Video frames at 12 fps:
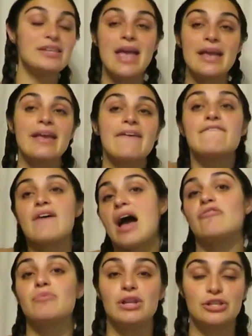taking
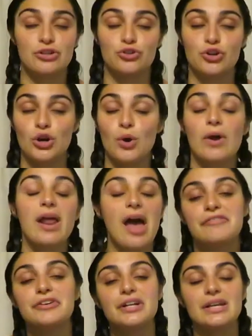5 minutes to journal,
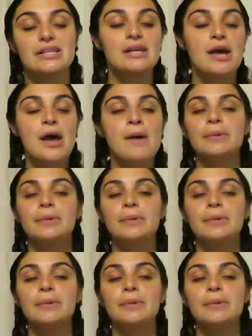whatever it is,